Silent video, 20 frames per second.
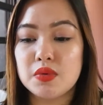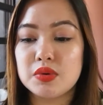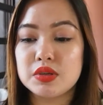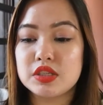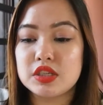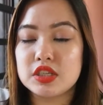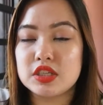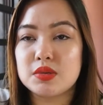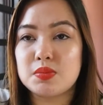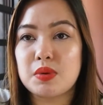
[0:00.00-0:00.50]

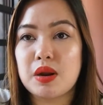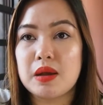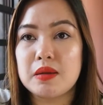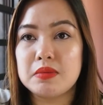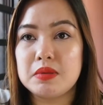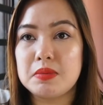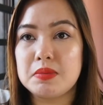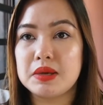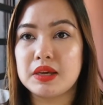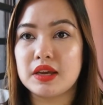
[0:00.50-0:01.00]
which is
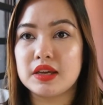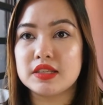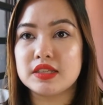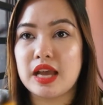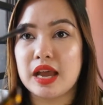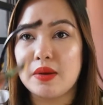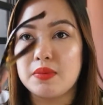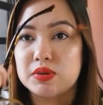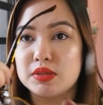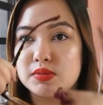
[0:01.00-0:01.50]
probably
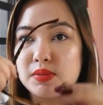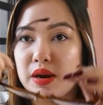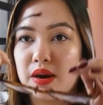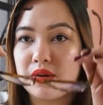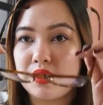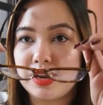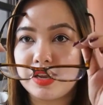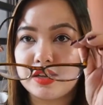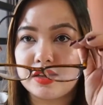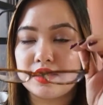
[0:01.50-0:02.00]
because I was
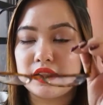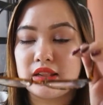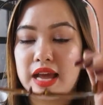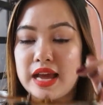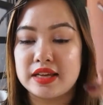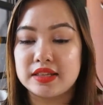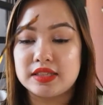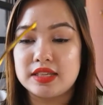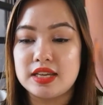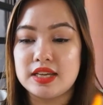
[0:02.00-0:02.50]
wearing
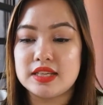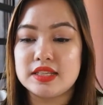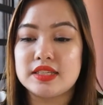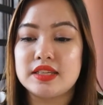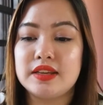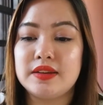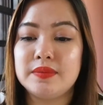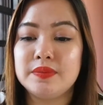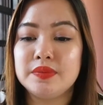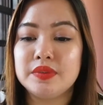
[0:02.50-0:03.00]

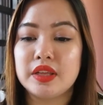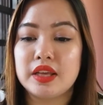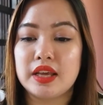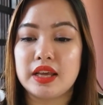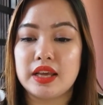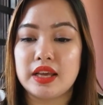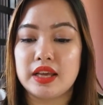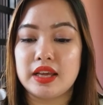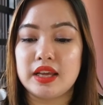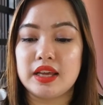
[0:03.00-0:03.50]
glasses.
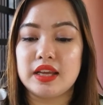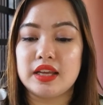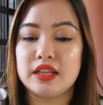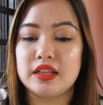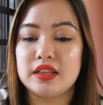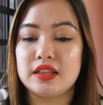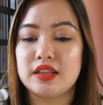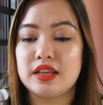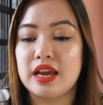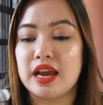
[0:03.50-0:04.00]

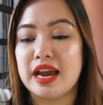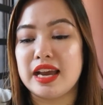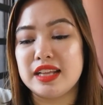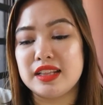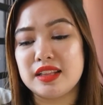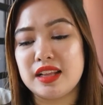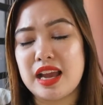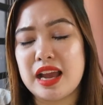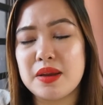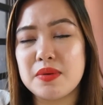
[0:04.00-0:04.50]
And yeah,
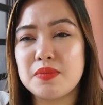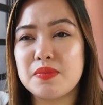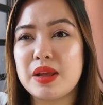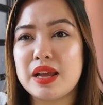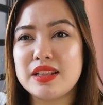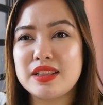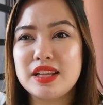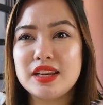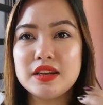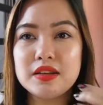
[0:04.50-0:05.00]

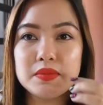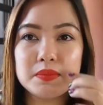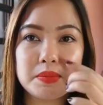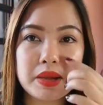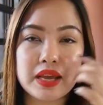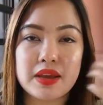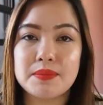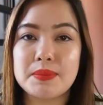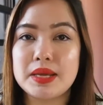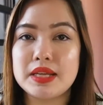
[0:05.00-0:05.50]
I
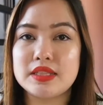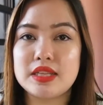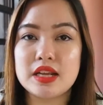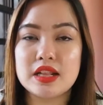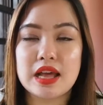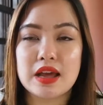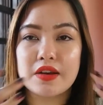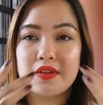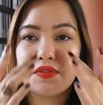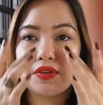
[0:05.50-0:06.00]
didn't make a
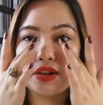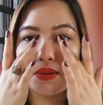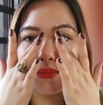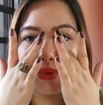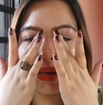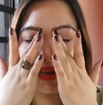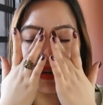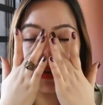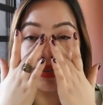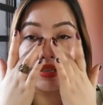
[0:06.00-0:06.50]
big deal out of
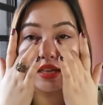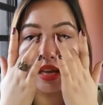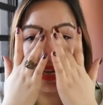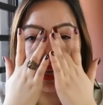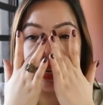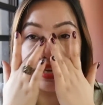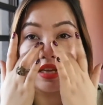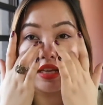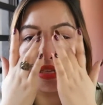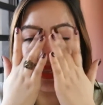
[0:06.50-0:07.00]
it because
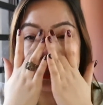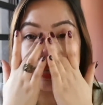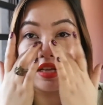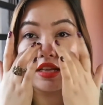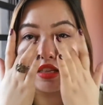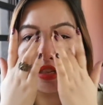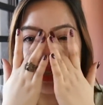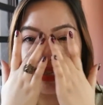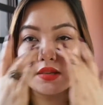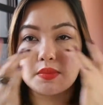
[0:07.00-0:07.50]
I can
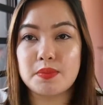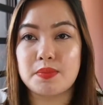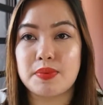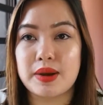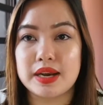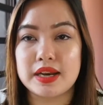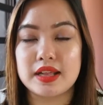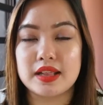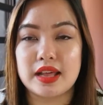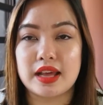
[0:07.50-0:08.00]
easily just
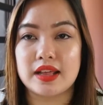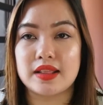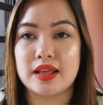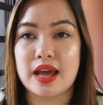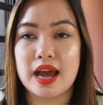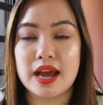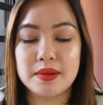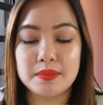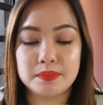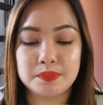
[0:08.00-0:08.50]
spread it like
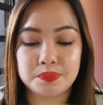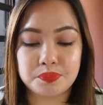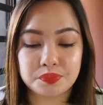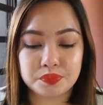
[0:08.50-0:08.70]
that.